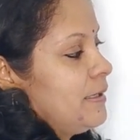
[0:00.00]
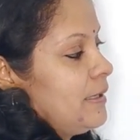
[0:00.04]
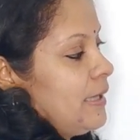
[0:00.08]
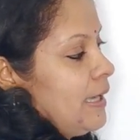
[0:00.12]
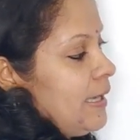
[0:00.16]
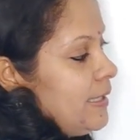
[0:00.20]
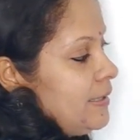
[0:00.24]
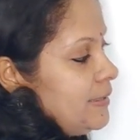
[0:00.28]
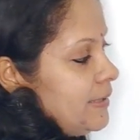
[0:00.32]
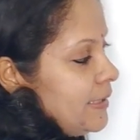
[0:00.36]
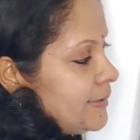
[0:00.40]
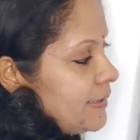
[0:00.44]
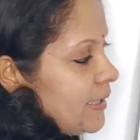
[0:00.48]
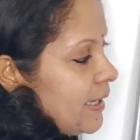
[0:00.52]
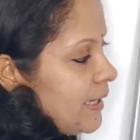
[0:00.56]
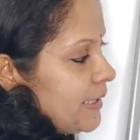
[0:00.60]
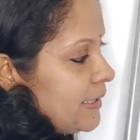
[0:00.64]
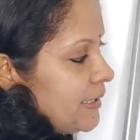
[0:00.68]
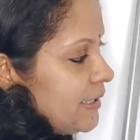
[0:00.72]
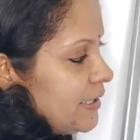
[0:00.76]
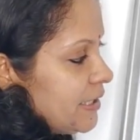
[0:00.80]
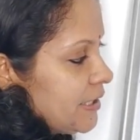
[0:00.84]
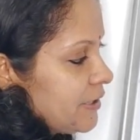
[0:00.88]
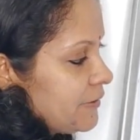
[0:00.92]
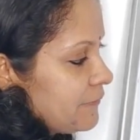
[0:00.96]
In that
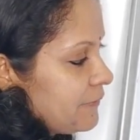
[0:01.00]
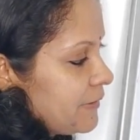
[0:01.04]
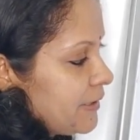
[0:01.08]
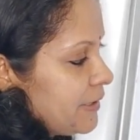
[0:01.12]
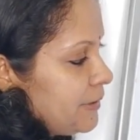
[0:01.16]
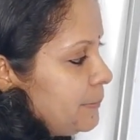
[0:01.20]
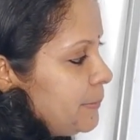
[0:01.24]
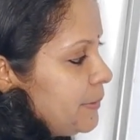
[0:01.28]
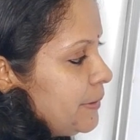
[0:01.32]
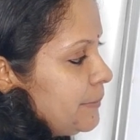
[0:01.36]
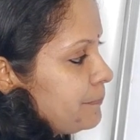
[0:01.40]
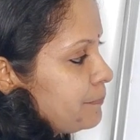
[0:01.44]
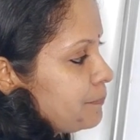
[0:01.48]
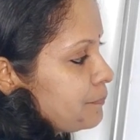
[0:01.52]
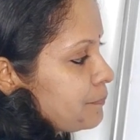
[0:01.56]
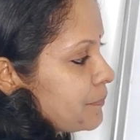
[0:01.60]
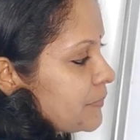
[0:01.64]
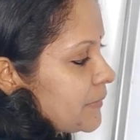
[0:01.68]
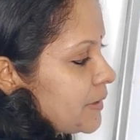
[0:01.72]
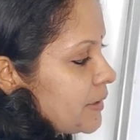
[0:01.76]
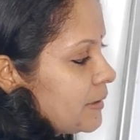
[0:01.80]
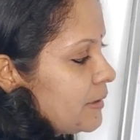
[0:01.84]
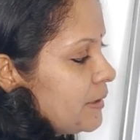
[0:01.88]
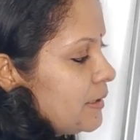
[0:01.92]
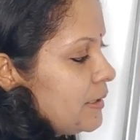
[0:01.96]
idea web,
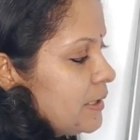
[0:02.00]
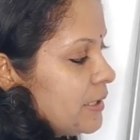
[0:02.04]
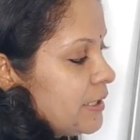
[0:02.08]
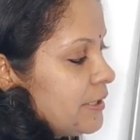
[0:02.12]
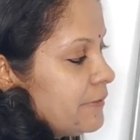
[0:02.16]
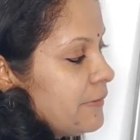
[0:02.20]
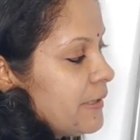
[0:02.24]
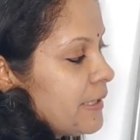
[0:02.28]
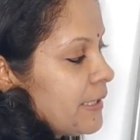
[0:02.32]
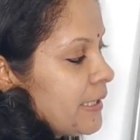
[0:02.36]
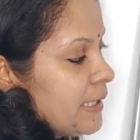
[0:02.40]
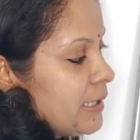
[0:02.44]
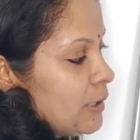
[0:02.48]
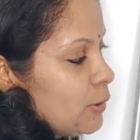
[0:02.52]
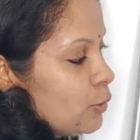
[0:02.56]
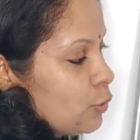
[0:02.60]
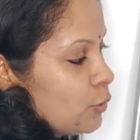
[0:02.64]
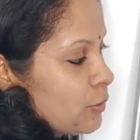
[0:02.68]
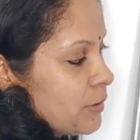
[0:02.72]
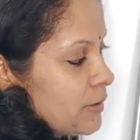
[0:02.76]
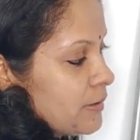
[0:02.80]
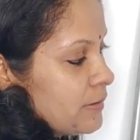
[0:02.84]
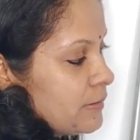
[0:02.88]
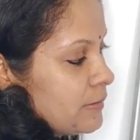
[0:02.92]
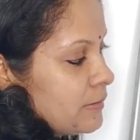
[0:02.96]
living
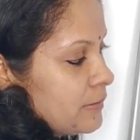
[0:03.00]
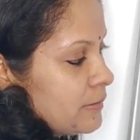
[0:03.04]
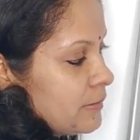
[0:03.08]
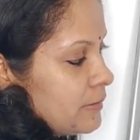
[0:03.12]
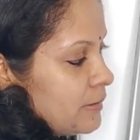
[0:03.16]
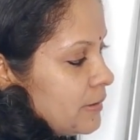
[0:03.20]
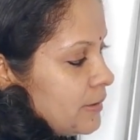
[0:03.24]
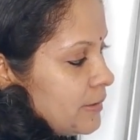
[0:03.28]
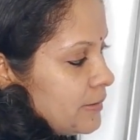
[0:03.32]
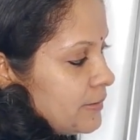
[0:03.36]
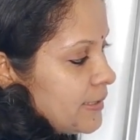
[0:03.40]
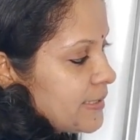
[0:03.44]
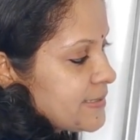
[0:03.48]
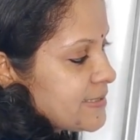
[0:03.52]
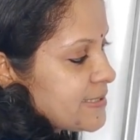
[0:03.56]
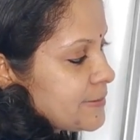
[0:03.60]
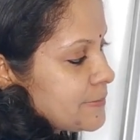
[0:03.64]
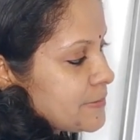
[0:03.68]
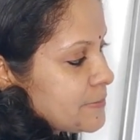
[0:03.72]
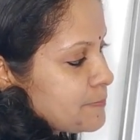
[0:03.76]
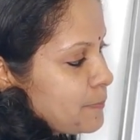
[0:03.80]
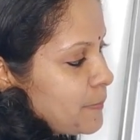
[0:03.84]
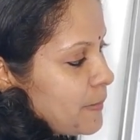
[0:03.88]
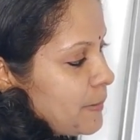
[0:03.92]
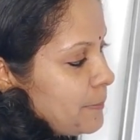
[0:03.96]
alone, that's
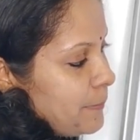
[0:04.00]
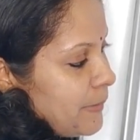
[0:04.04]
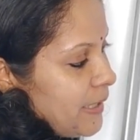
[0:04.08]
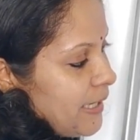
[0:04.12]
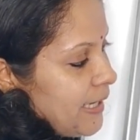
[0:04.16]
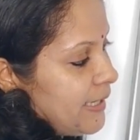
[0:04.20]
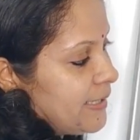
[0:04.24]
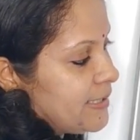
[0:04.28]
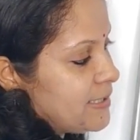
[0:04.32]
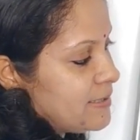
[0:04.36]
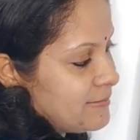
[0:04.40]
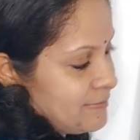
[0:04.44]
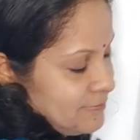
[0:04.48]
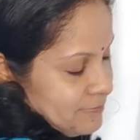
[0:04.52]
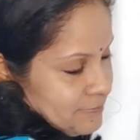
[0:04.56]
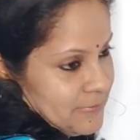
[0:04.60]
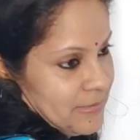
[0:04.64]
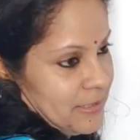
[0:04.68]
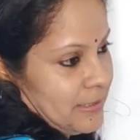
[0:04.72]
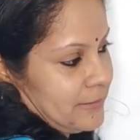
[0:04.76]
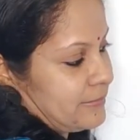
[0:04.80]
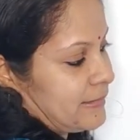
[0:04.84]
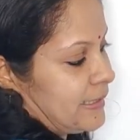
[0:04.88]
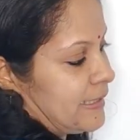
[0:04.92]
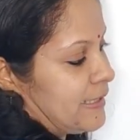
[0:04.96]
the main
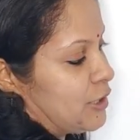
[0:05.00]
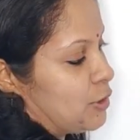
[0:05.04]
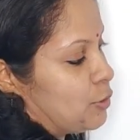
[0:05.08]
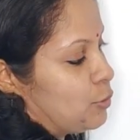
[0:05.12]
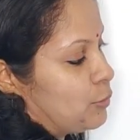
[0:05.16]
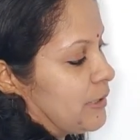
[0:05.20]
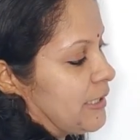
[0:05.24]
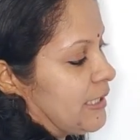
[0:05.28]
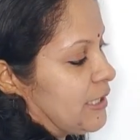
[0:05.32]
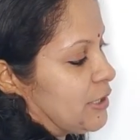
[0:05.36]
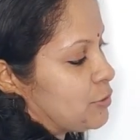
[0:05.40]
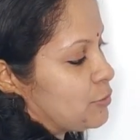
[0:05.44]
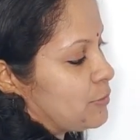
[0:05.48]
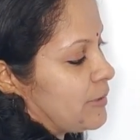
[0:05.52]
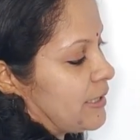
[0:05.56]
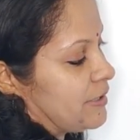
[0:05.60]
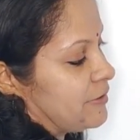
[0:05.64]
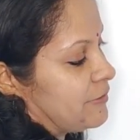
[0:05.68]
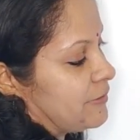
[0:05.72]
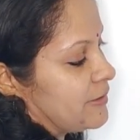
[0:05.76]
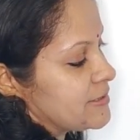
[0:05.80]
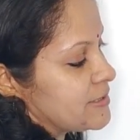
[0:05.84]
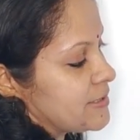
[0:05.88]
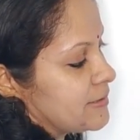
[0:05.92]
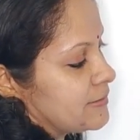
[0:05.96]
thing you need to
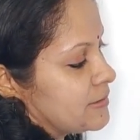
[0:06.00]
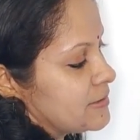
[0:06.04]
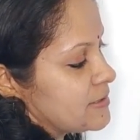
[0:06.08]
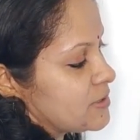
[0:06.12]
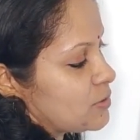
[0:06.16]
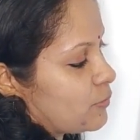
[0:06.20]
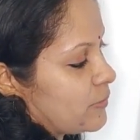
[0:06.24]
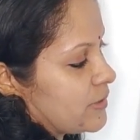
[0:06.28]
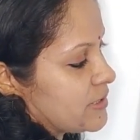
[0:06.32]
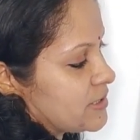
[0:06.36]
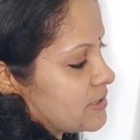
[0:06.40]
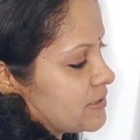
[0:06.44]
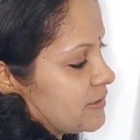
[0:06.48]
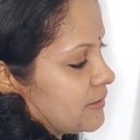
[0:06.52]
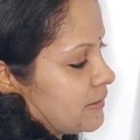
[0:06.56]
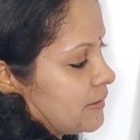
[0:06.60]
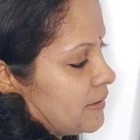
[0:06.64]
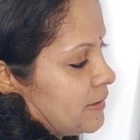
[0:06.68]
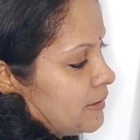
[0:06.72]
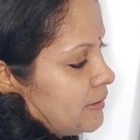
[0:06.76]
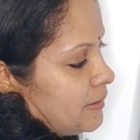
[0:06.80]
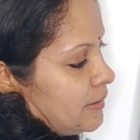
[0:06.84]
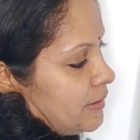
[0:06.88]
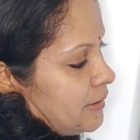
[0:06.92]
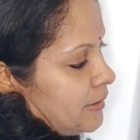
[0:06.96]
address in this question.
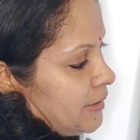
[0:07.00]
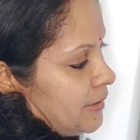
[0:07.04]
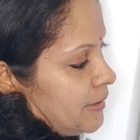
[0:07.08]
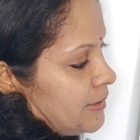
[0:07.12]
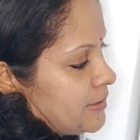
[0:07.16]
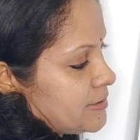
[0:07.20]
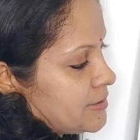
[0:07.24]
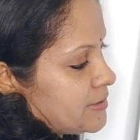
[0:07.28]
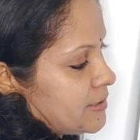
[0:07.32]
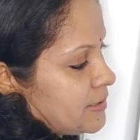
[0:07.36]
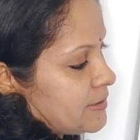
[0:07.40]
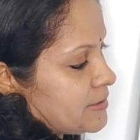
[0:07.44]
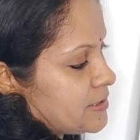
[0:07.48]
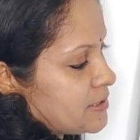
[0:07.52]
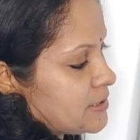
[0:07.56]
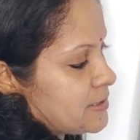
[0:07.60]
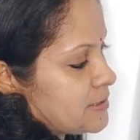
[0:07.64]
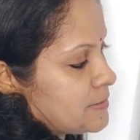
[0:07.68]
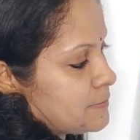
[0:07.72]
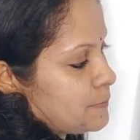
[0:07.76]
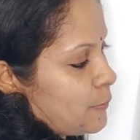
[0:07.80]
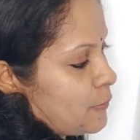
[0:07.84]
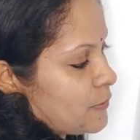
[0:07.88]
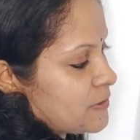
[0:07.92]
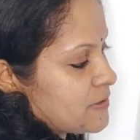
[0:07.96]
Is this
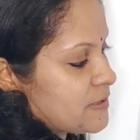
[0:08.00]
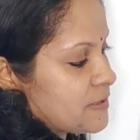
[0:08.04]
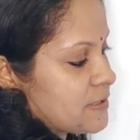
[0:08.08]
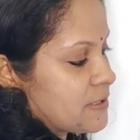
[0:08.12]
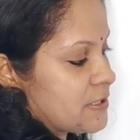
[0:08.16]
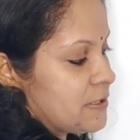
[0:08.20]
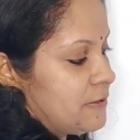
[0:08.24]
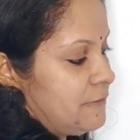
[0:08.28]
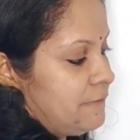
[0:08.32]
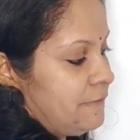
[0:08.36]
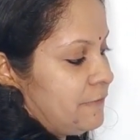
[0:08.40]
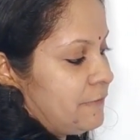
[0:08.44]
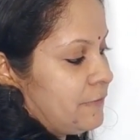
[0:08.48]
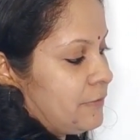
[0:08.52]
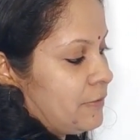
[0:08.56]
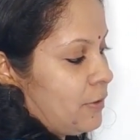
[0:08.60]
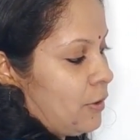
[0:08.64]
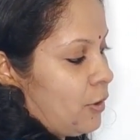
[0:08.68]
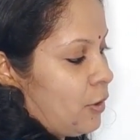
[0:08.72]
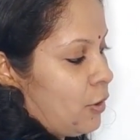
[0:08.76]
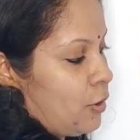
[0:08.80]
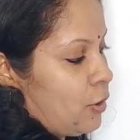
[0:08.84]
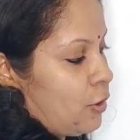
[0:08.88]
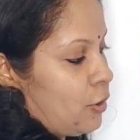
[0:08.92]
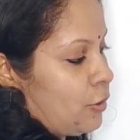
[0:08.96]
positive
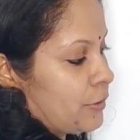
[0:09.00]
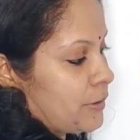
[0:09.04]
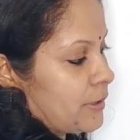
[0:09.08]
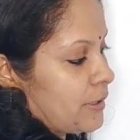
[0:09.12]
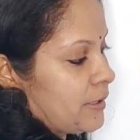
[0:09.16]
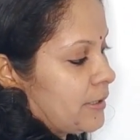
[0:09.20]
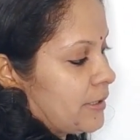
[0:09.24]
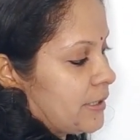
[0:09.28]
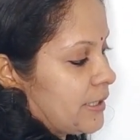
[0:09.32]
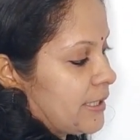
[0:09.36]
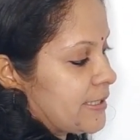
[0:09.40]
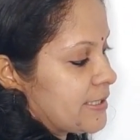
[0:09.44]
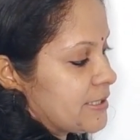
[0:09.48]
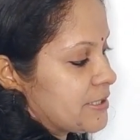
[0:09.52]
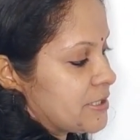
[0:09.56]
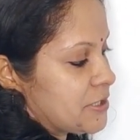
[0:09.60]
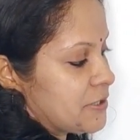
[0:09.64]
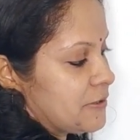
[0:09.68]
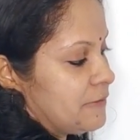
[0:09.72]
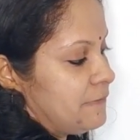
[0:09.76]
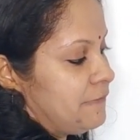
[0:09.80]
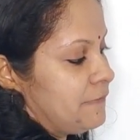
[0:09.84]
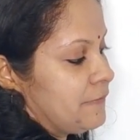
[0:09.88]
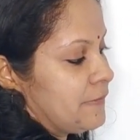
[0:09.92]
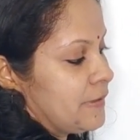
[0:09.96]
or
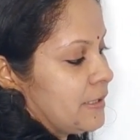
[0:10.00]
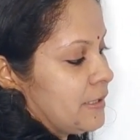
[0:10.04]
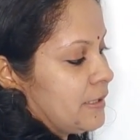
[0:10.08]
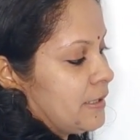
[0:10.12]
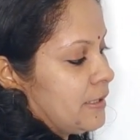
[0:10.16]
negative?